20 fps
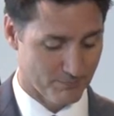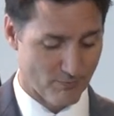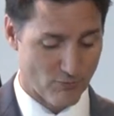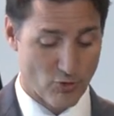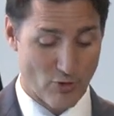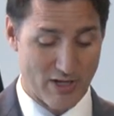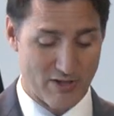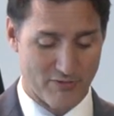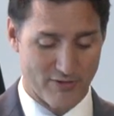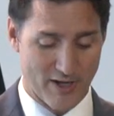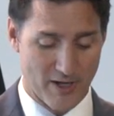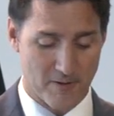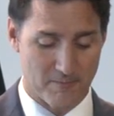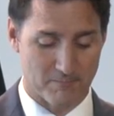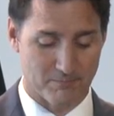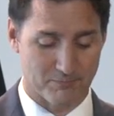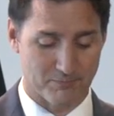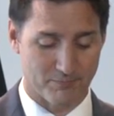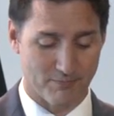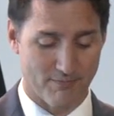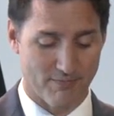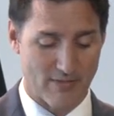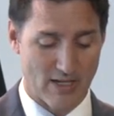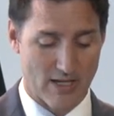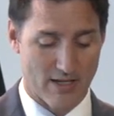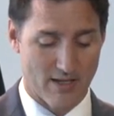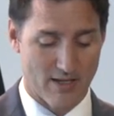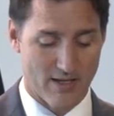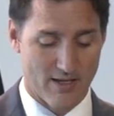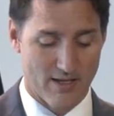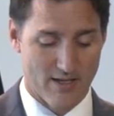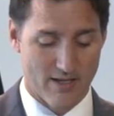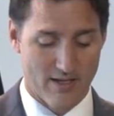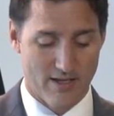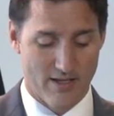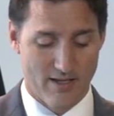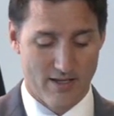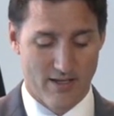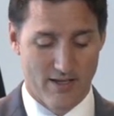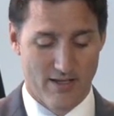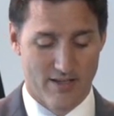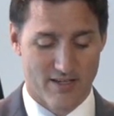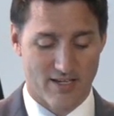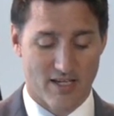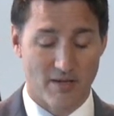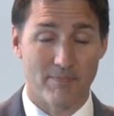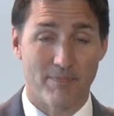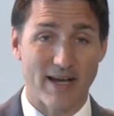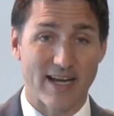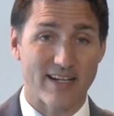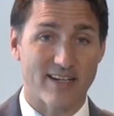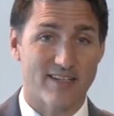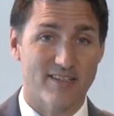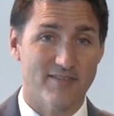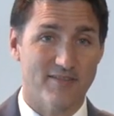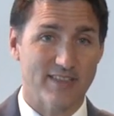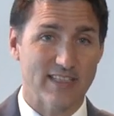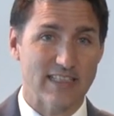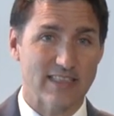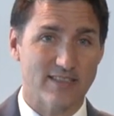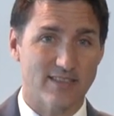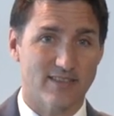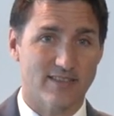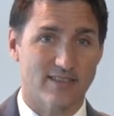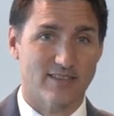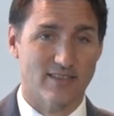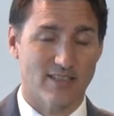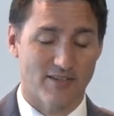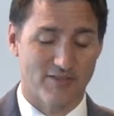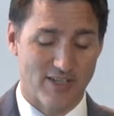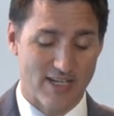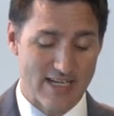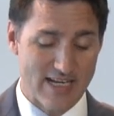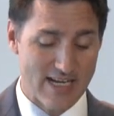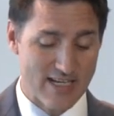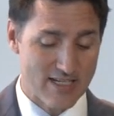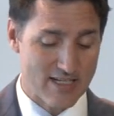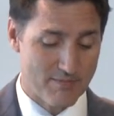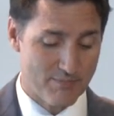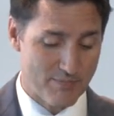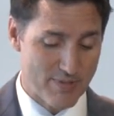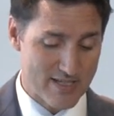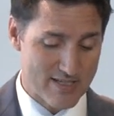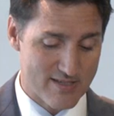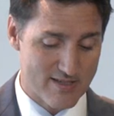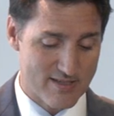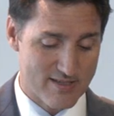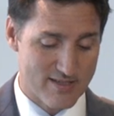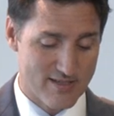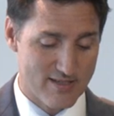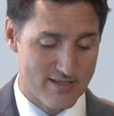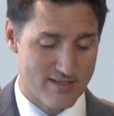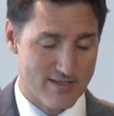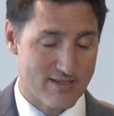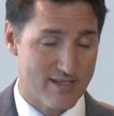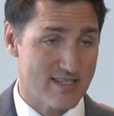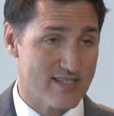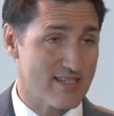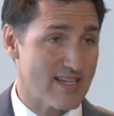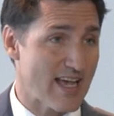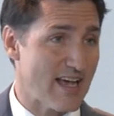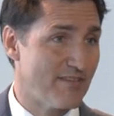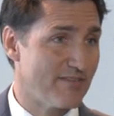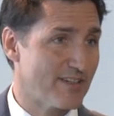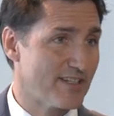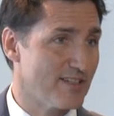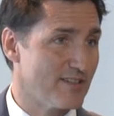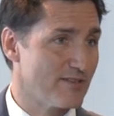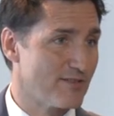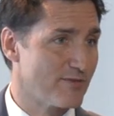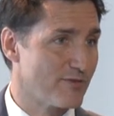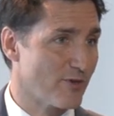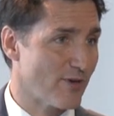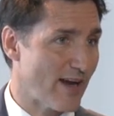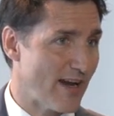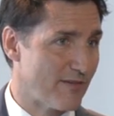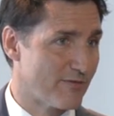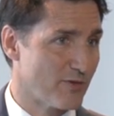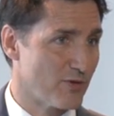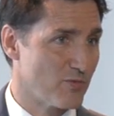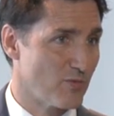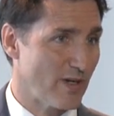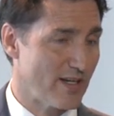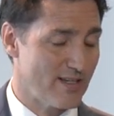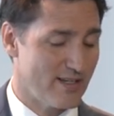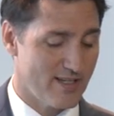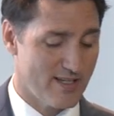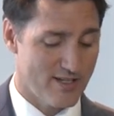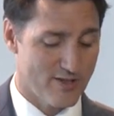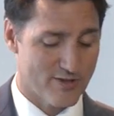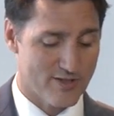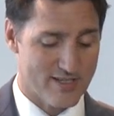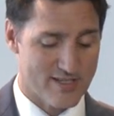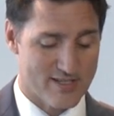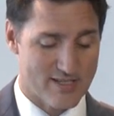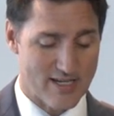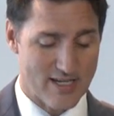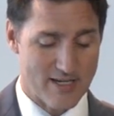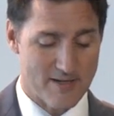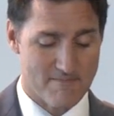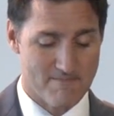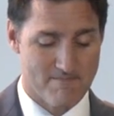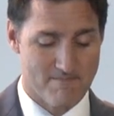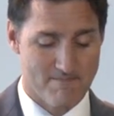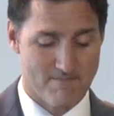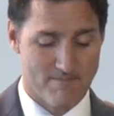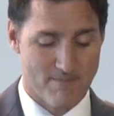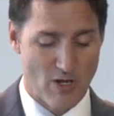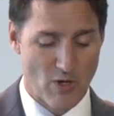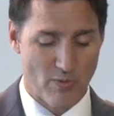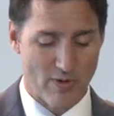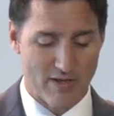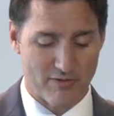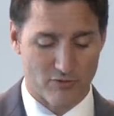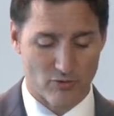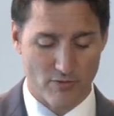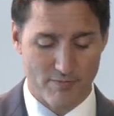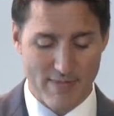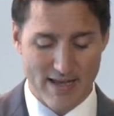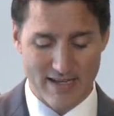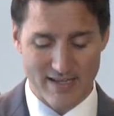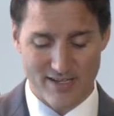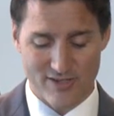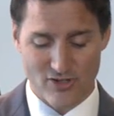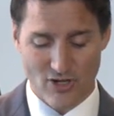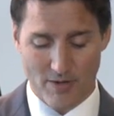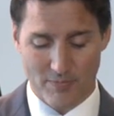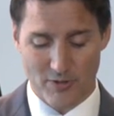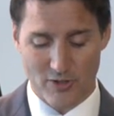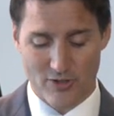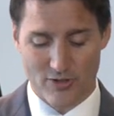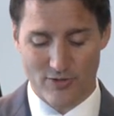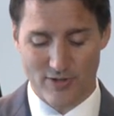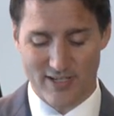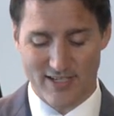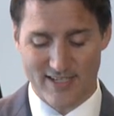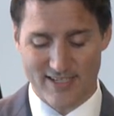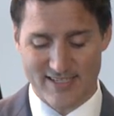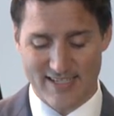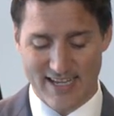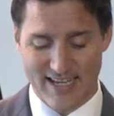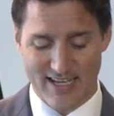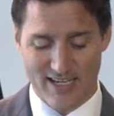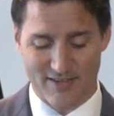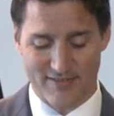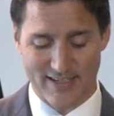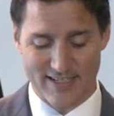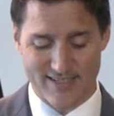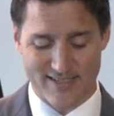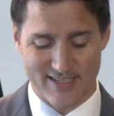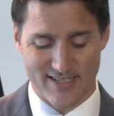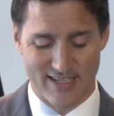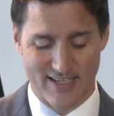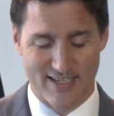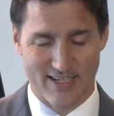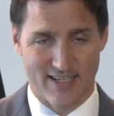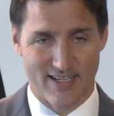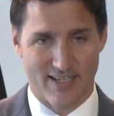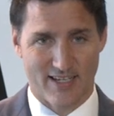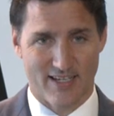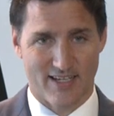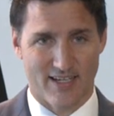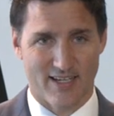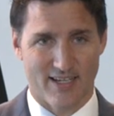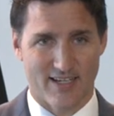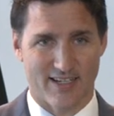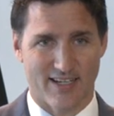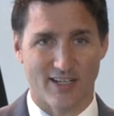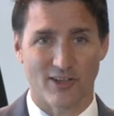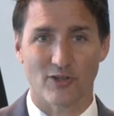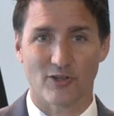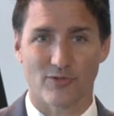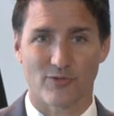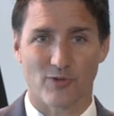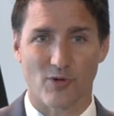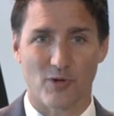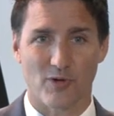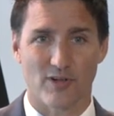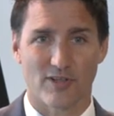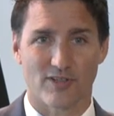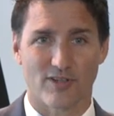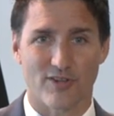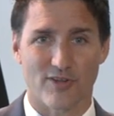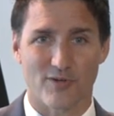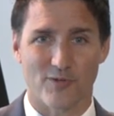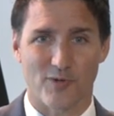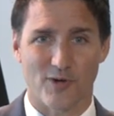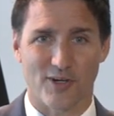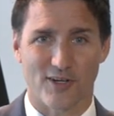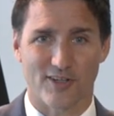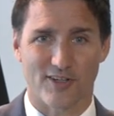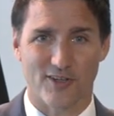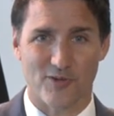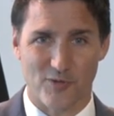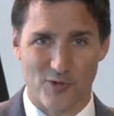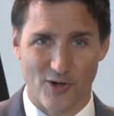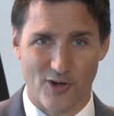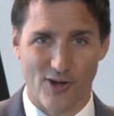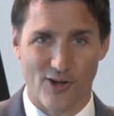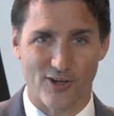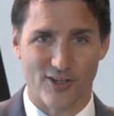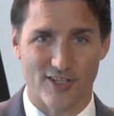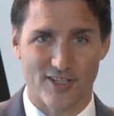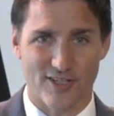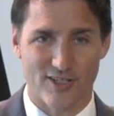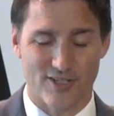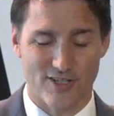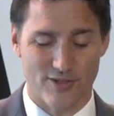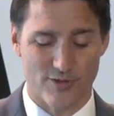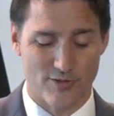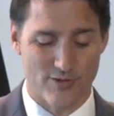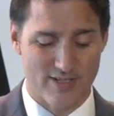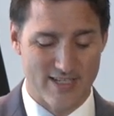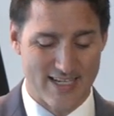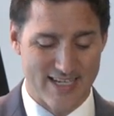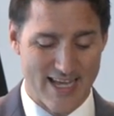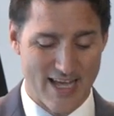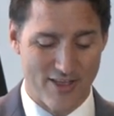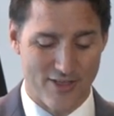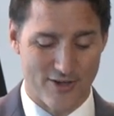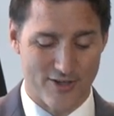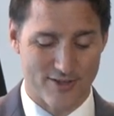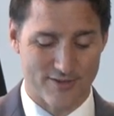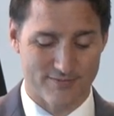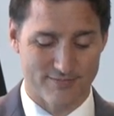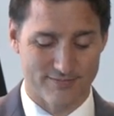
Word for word: trade fair. The competitiveness of Canadian businesses is evident for everyone here to see. We have tremendous opportunities ahead of us, and I look forward to the work that we're all going to do together.